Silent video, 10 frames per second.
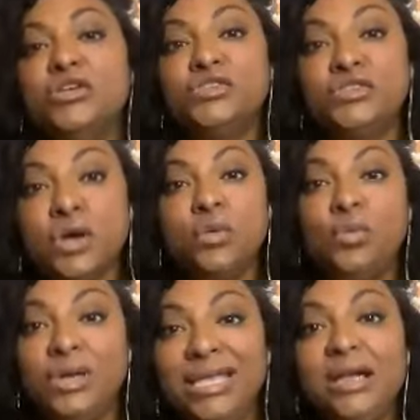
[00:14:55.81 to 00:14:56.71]
So
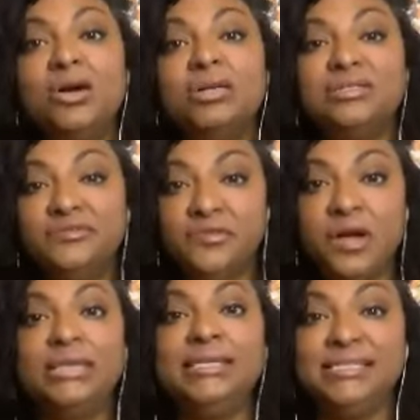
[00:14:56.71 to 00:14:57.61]
we are
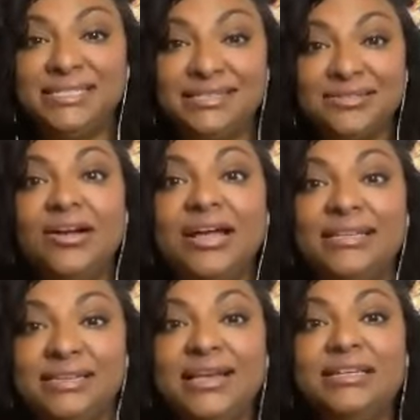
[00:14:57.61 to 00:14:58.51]
divinely
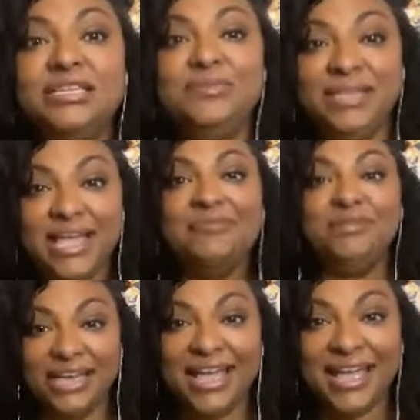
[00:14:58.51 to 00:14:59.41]
designed to be
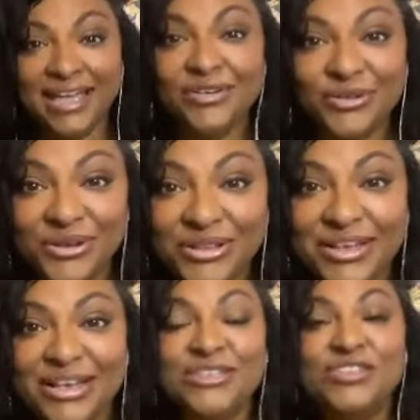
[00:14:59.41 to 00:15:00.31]
able to handle
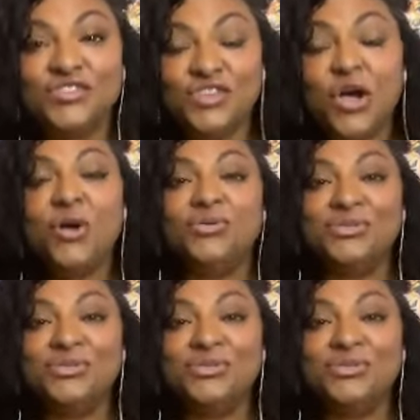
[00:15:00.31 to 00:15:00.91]
so,